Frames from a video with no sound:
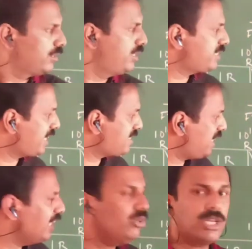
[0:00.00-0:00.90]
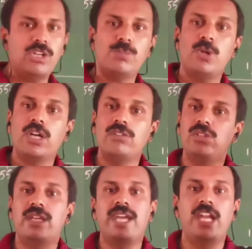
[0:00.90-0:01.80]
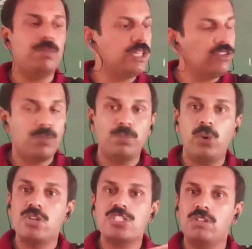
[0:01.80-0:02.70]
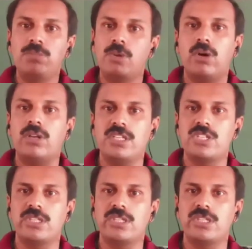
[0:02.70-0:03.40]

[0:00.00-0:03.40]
This X-ray you cannot block with your hand, but your bones will block it.